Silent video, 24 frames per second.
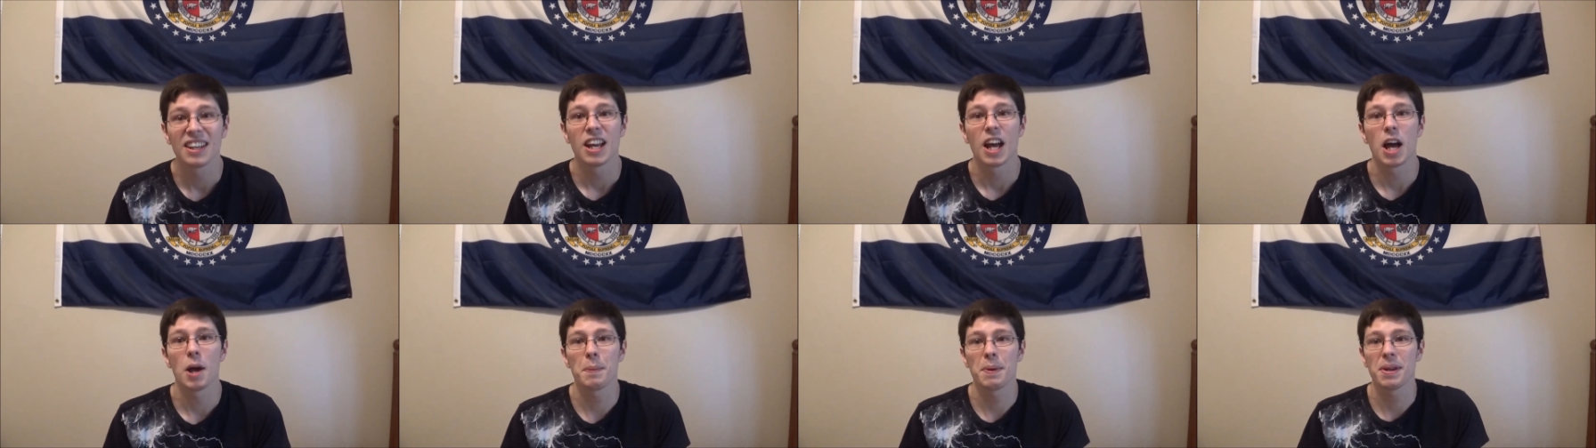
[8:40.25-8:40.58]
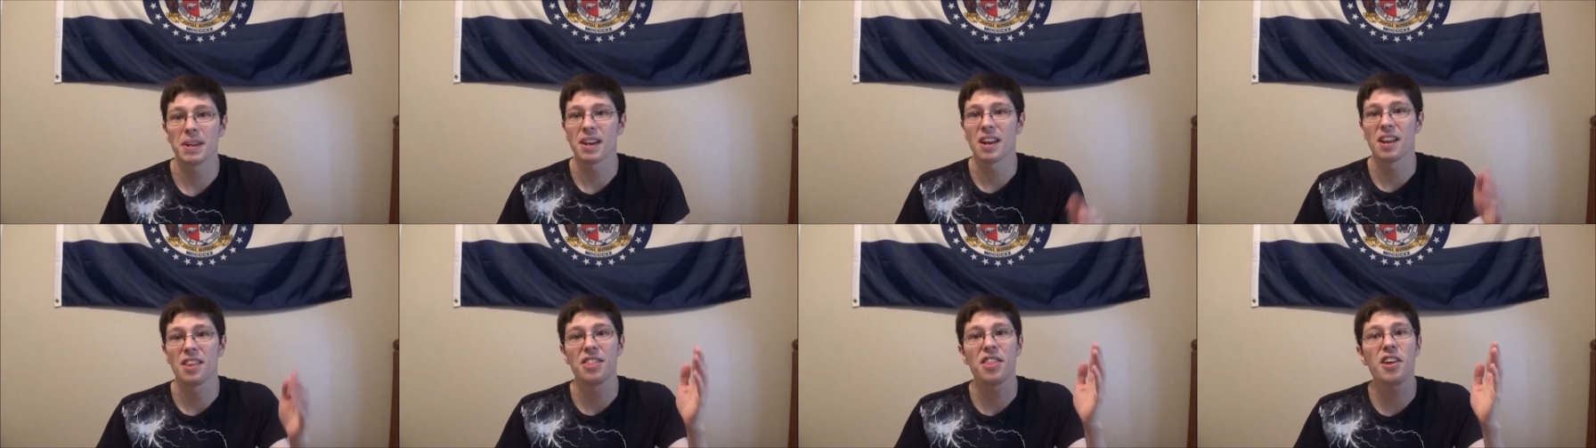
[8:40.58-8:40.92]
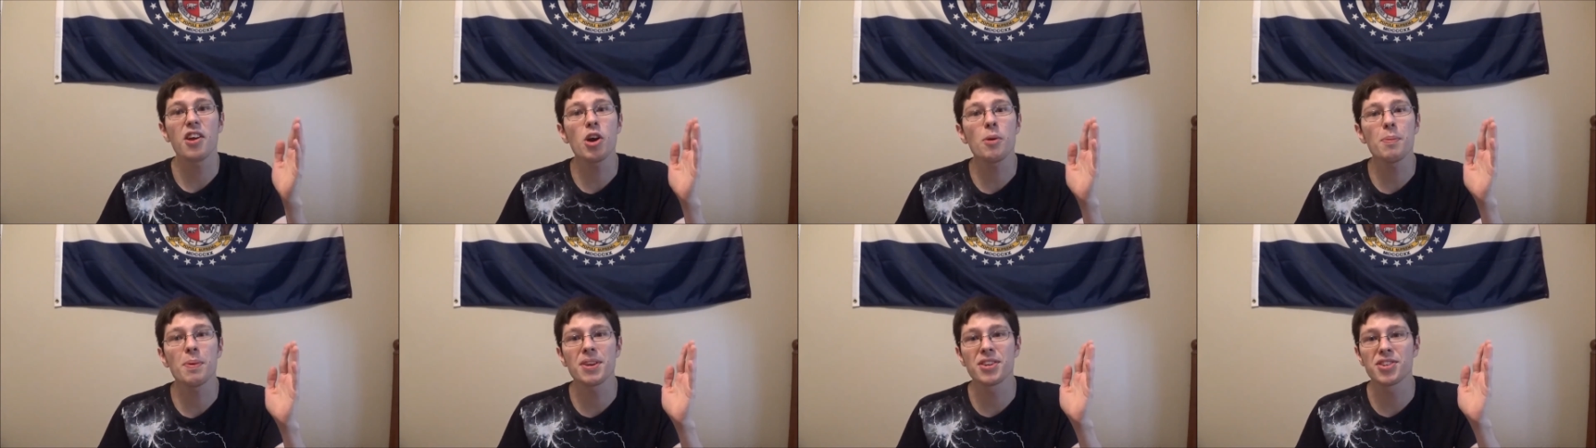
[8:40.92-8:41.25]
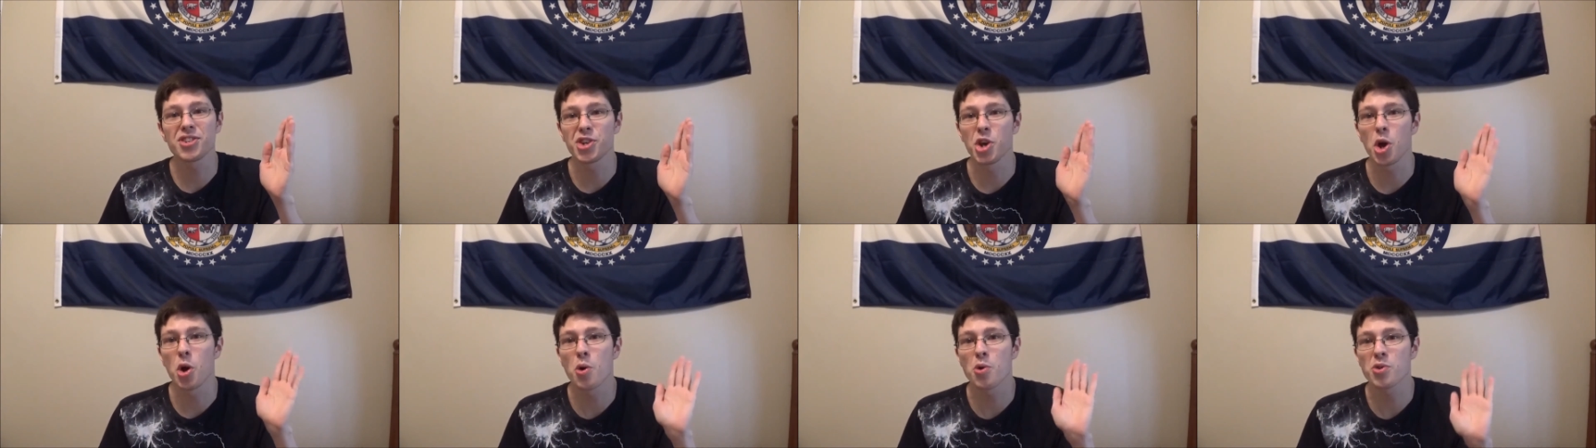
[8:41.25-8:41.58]
I mean, there have been
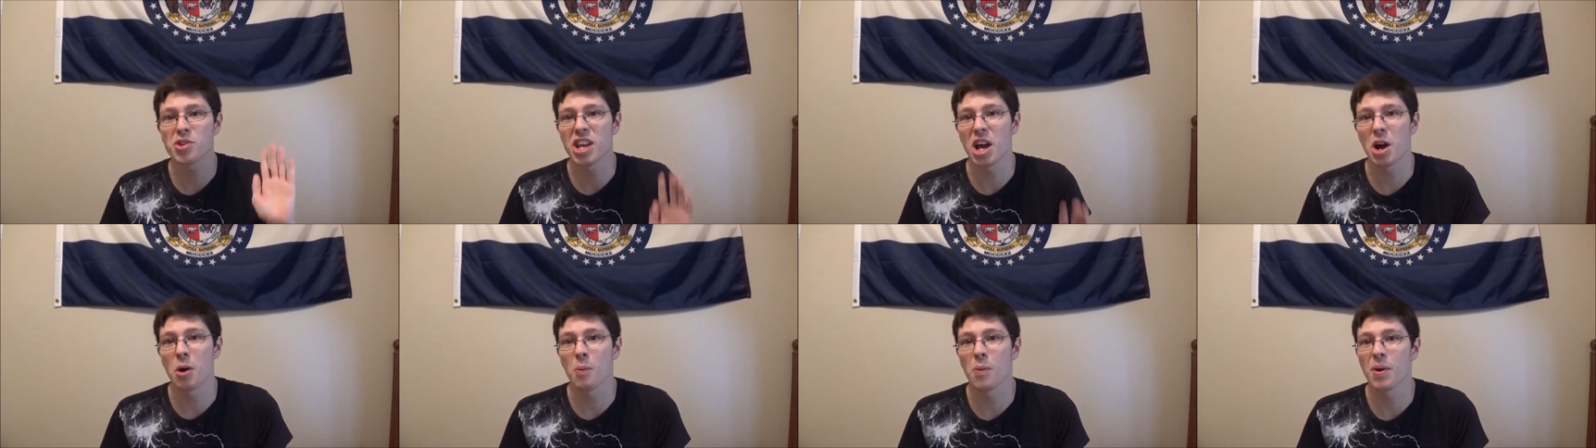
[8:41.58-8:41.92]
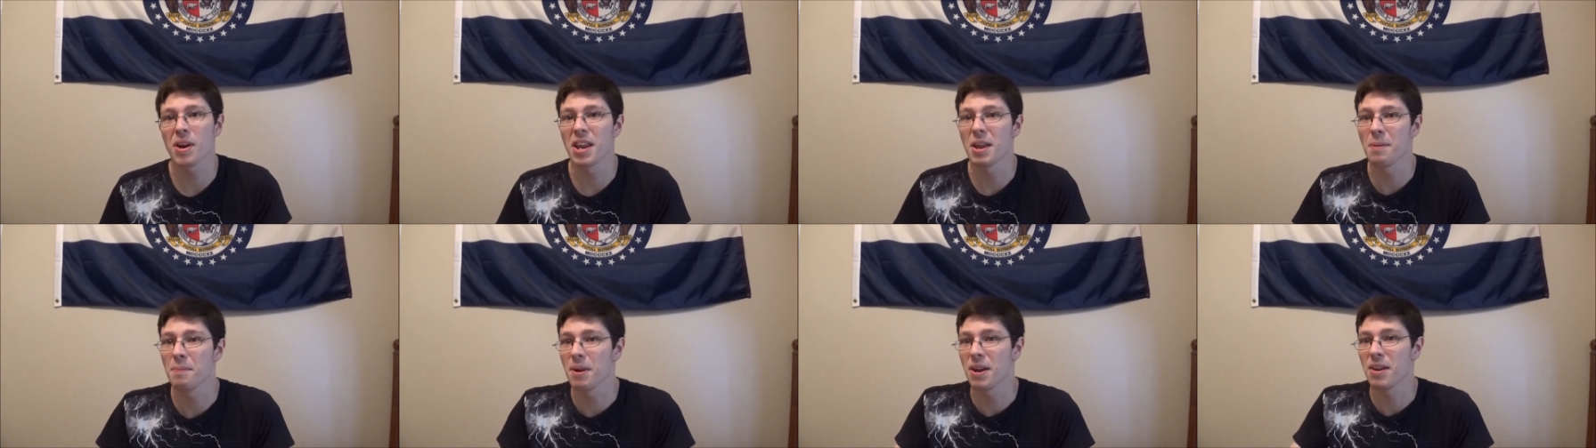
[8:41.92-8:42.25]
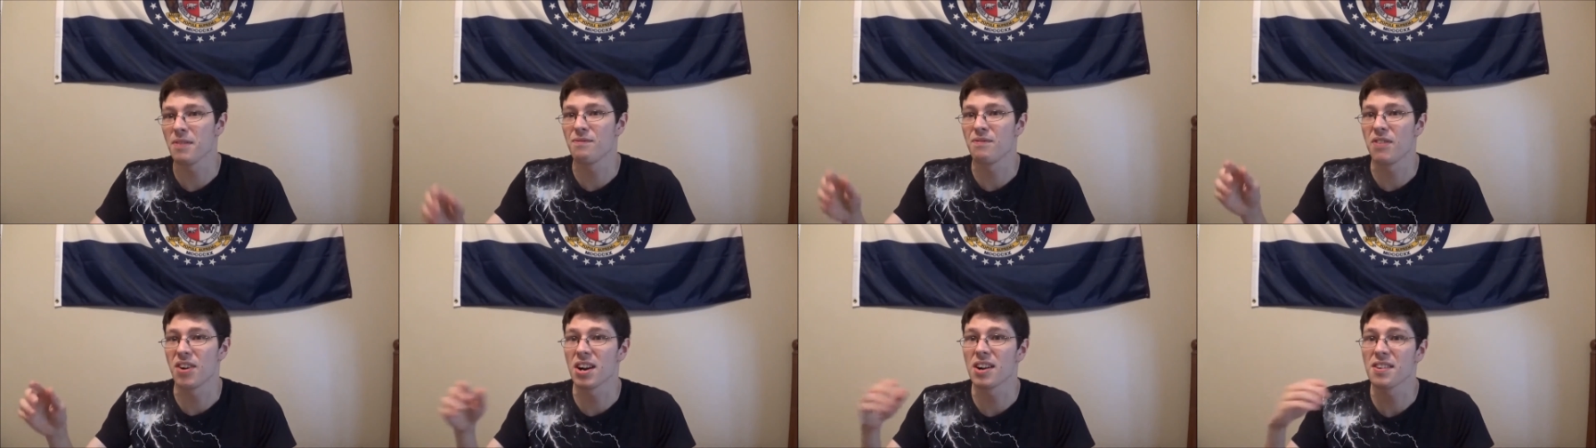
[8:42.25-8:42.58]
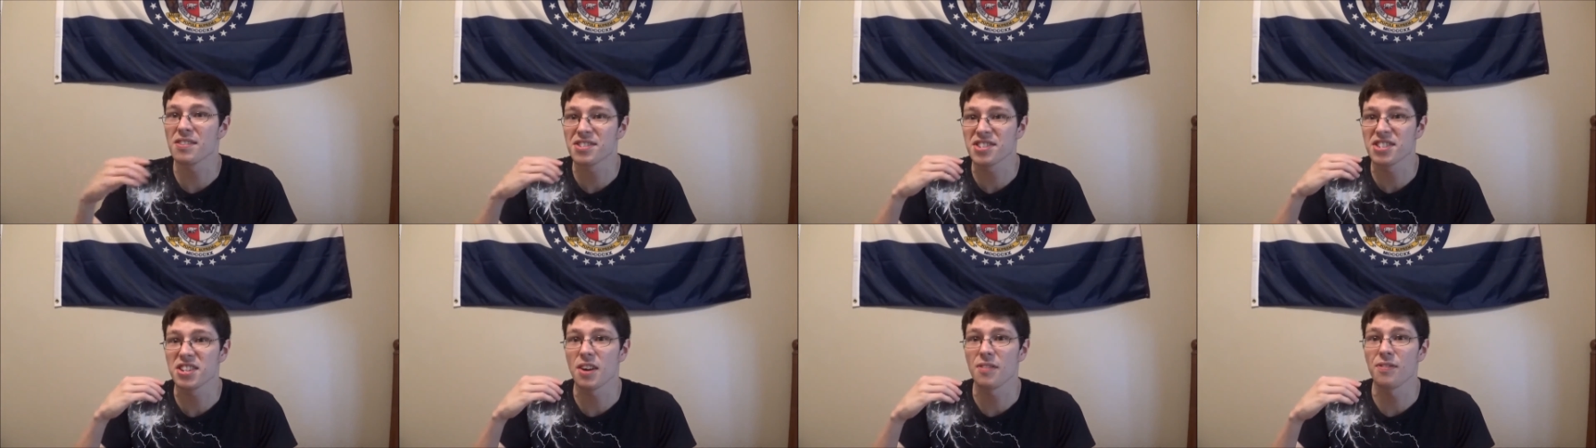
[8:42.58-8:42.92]
shows that went and made fun of
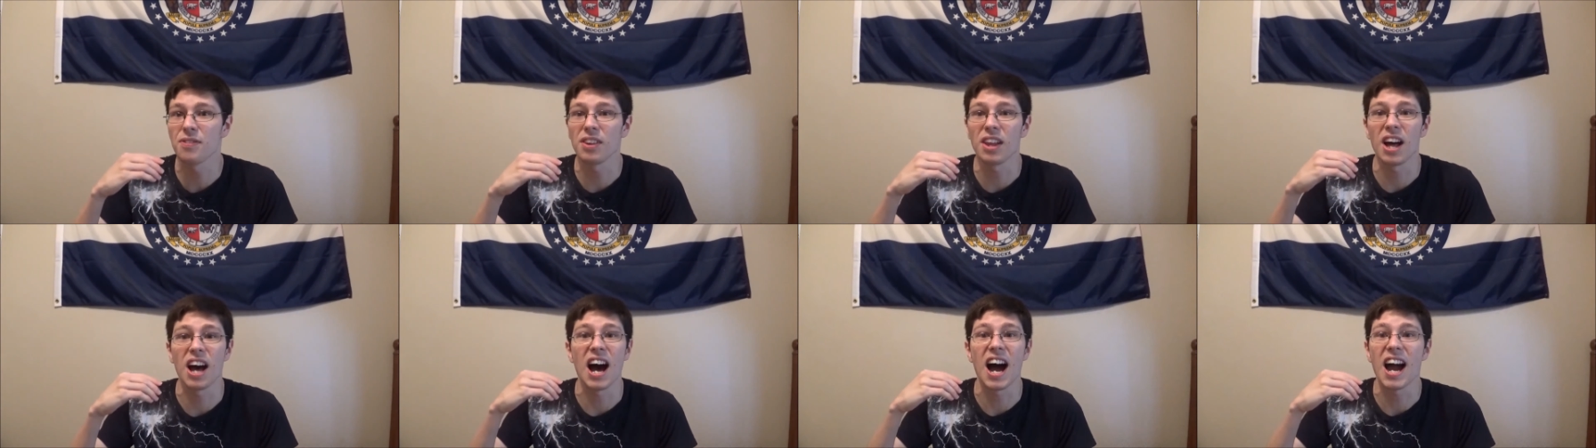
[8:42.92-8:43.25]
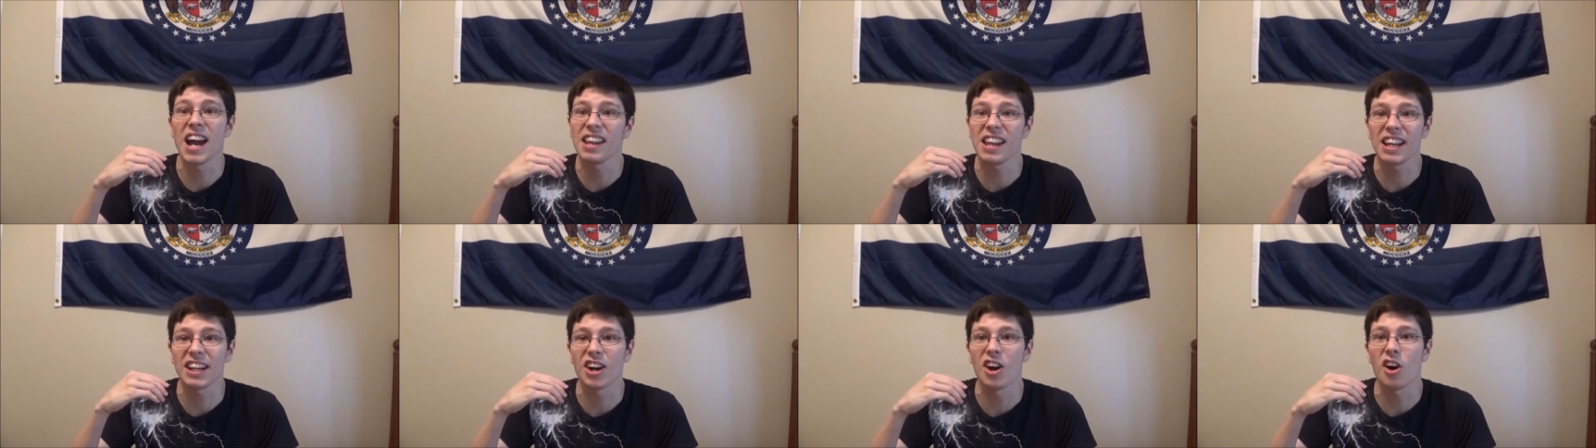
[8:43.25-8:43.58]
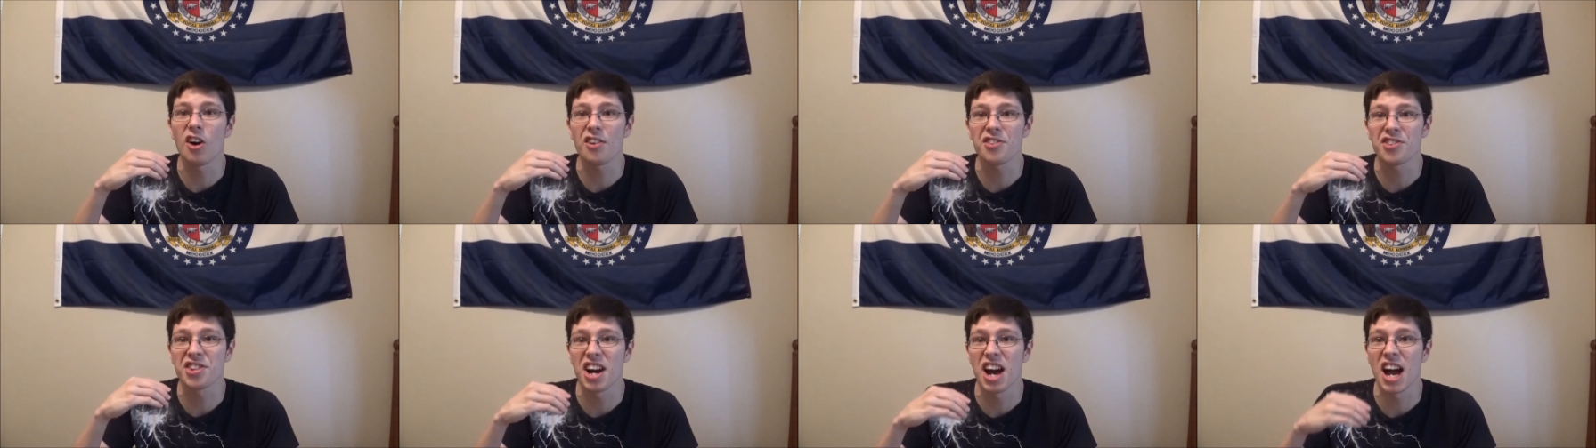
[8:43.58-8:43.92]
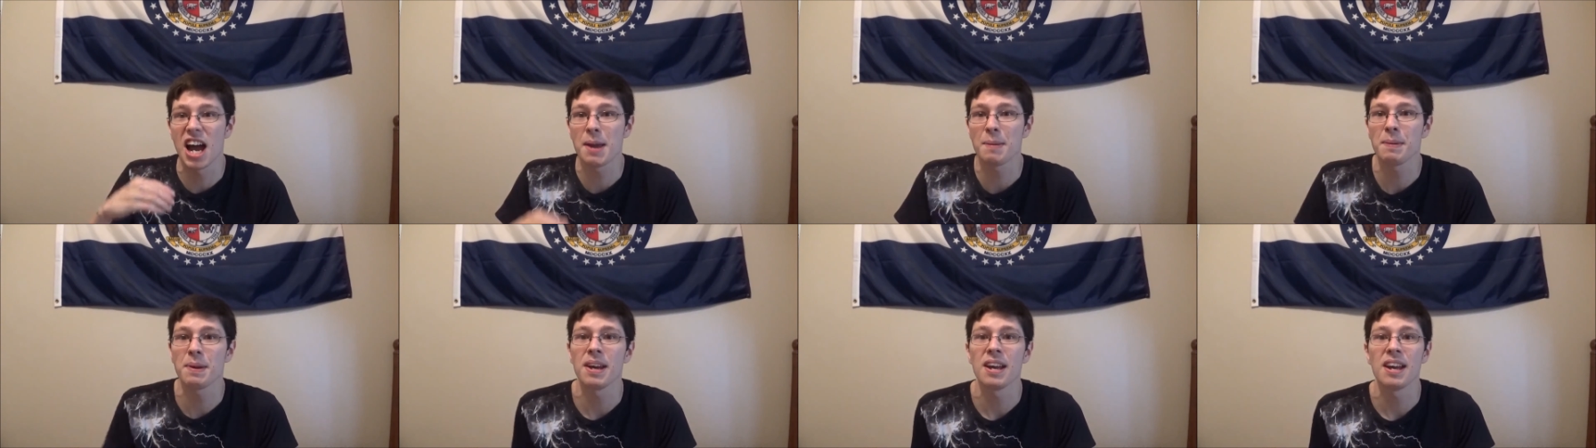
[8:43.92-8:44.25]
stuff I like all the
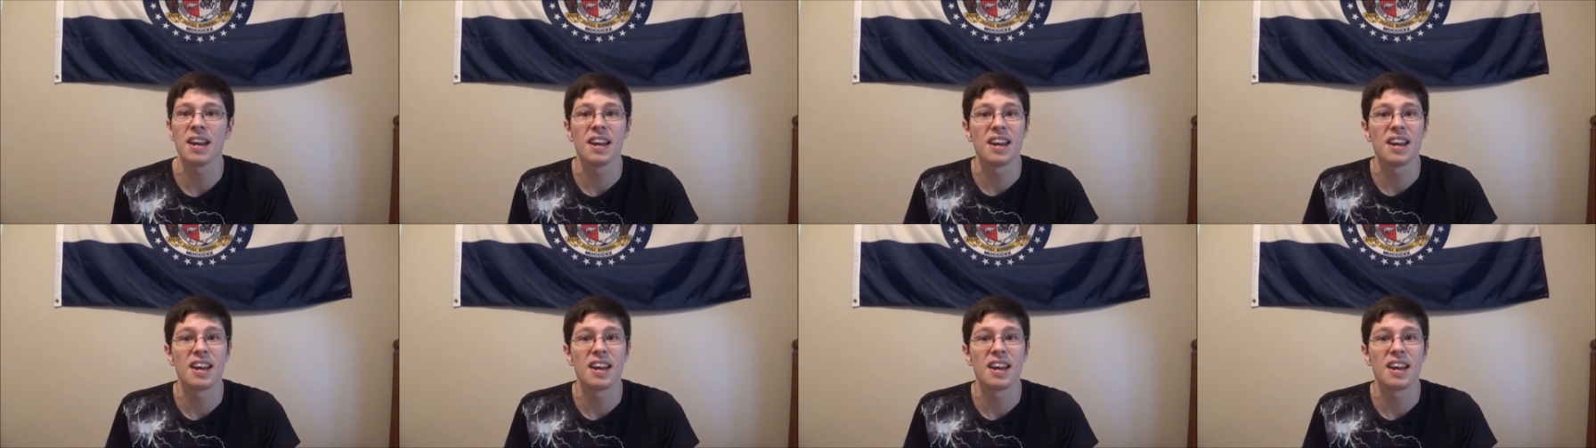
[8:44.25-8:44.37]
time,